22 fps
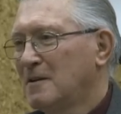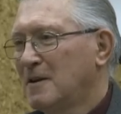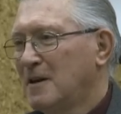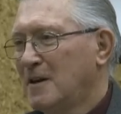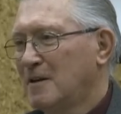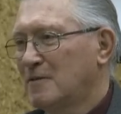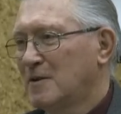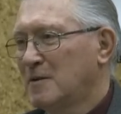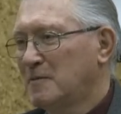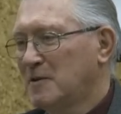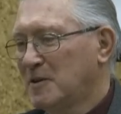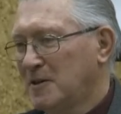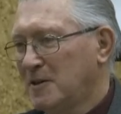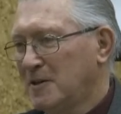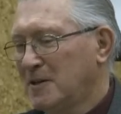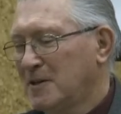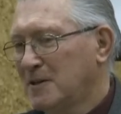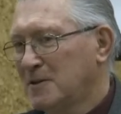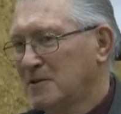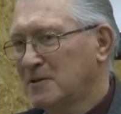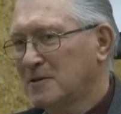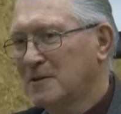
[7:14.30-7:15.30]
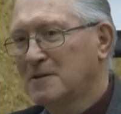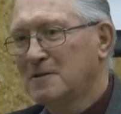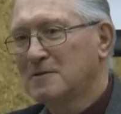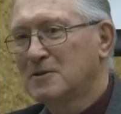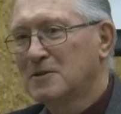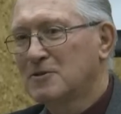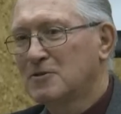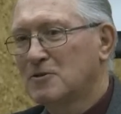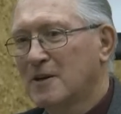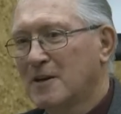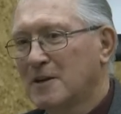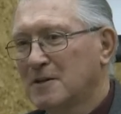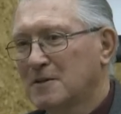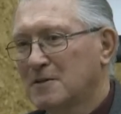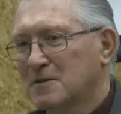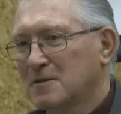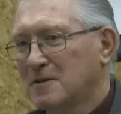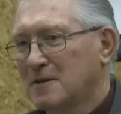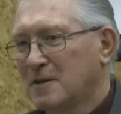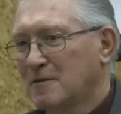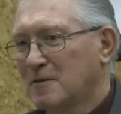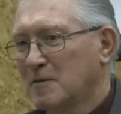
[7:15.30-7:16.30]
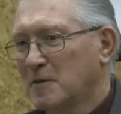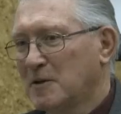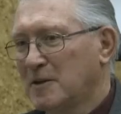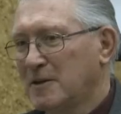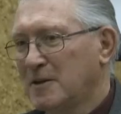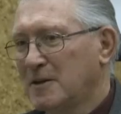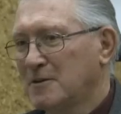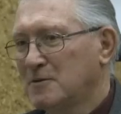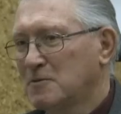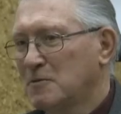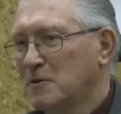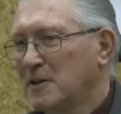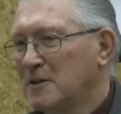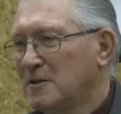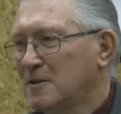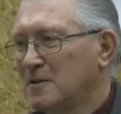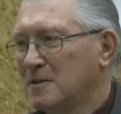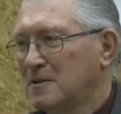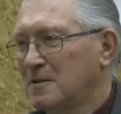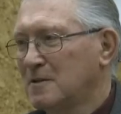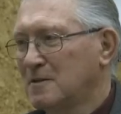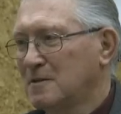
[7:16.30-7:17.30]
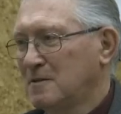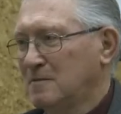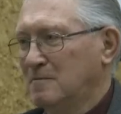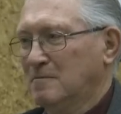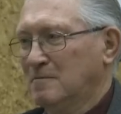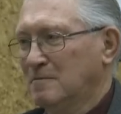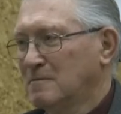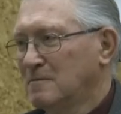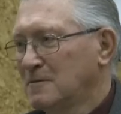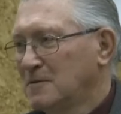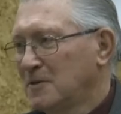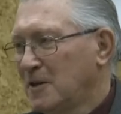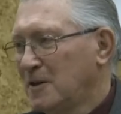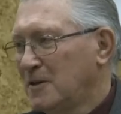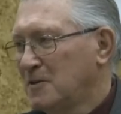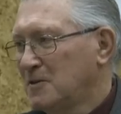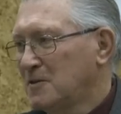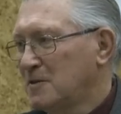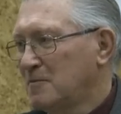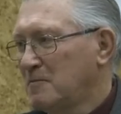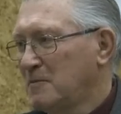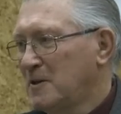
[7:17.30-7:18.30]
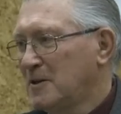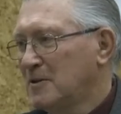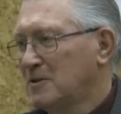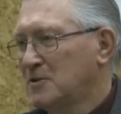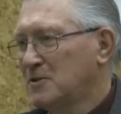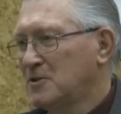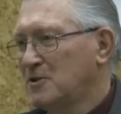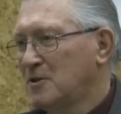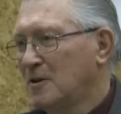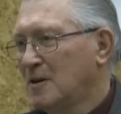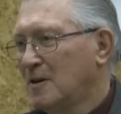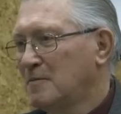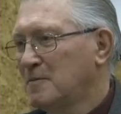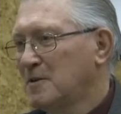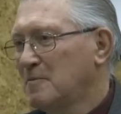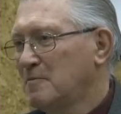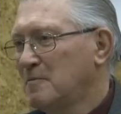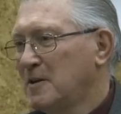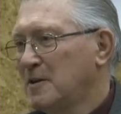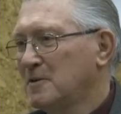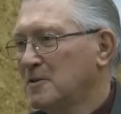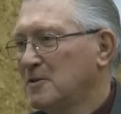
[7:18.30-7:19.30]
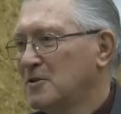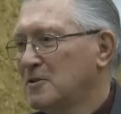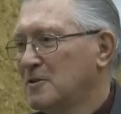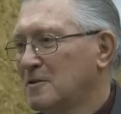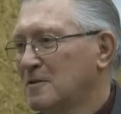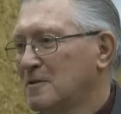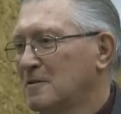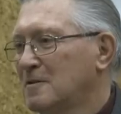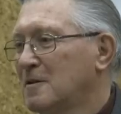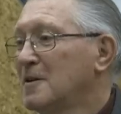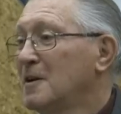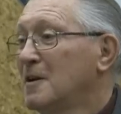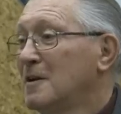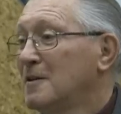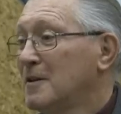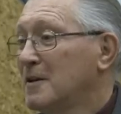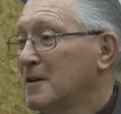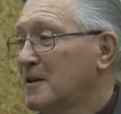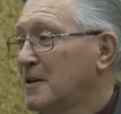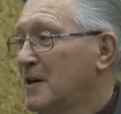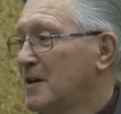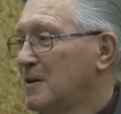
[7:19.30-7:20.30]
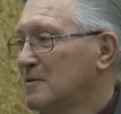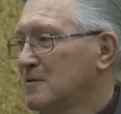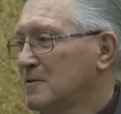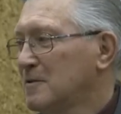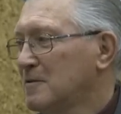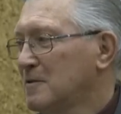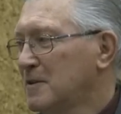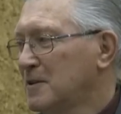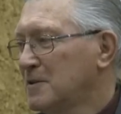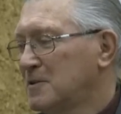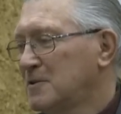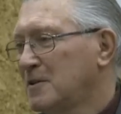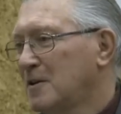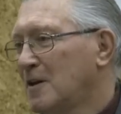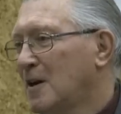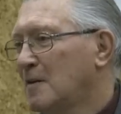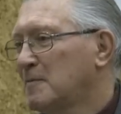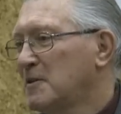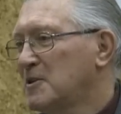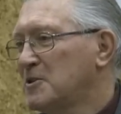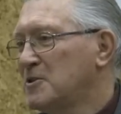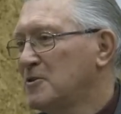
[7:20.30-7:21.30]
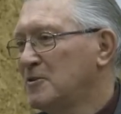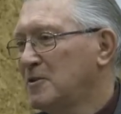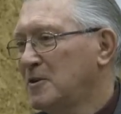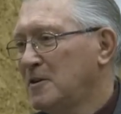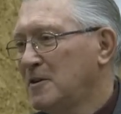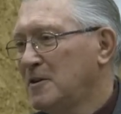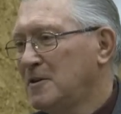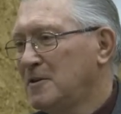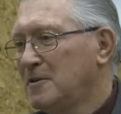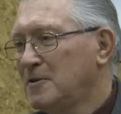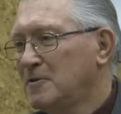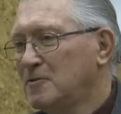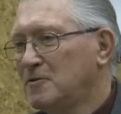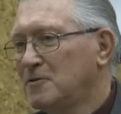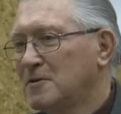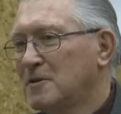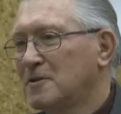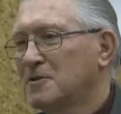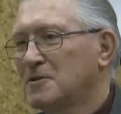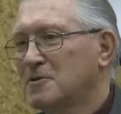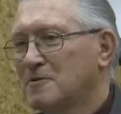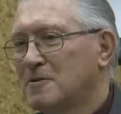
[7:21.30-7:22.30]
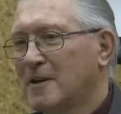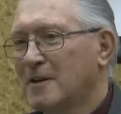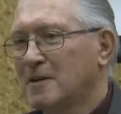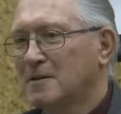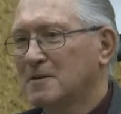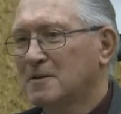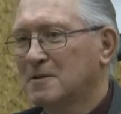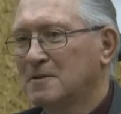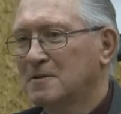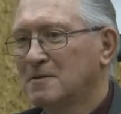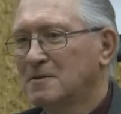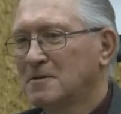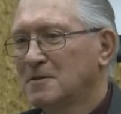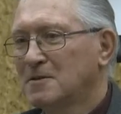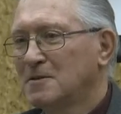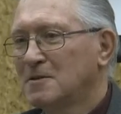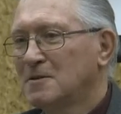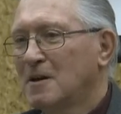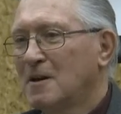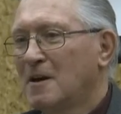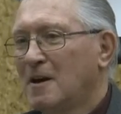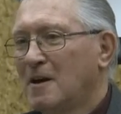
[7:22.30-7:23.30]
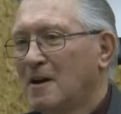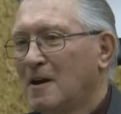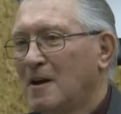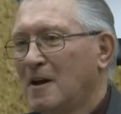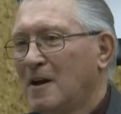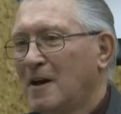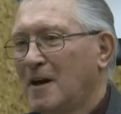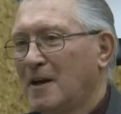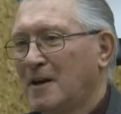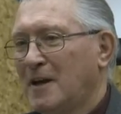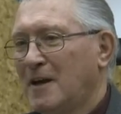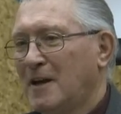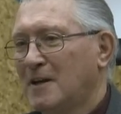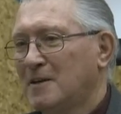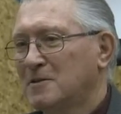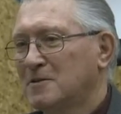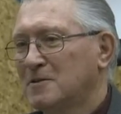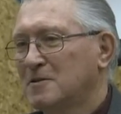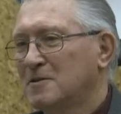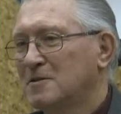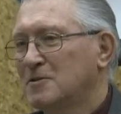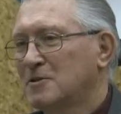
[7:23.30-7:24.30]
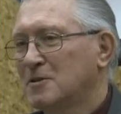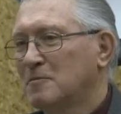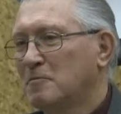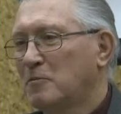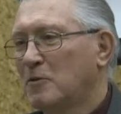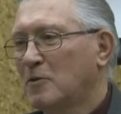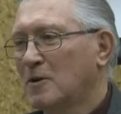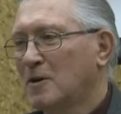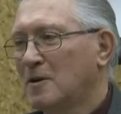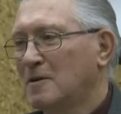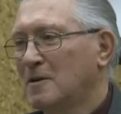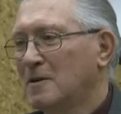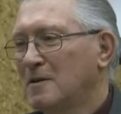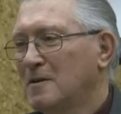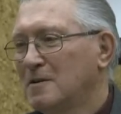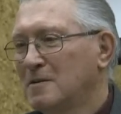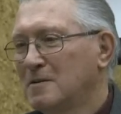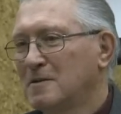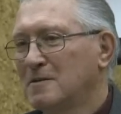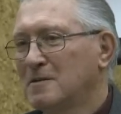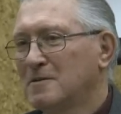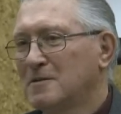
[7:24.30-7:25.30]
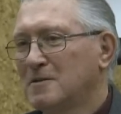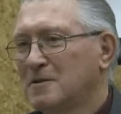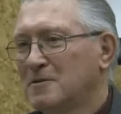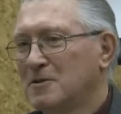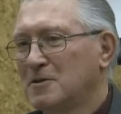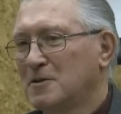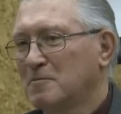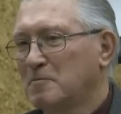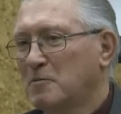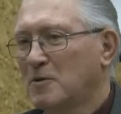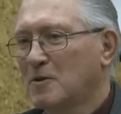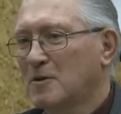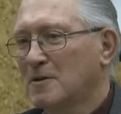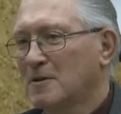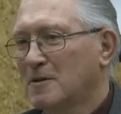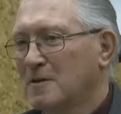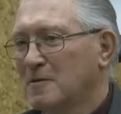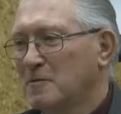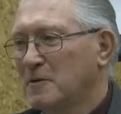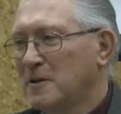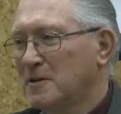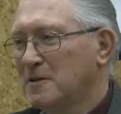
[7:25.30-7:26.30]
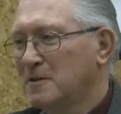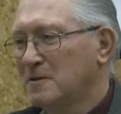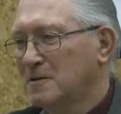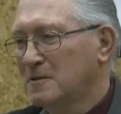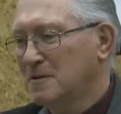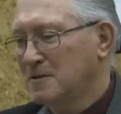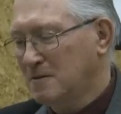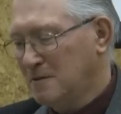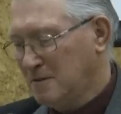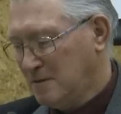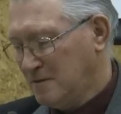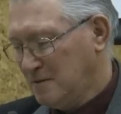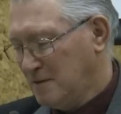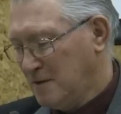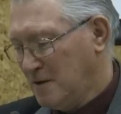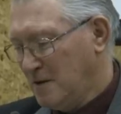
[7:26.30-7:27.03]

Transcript: Everybody has strengths, everybody has weaknesses. It is the mayor's job to make sure the council gets the opportunity to use their strengths and has support to support their weaknesses.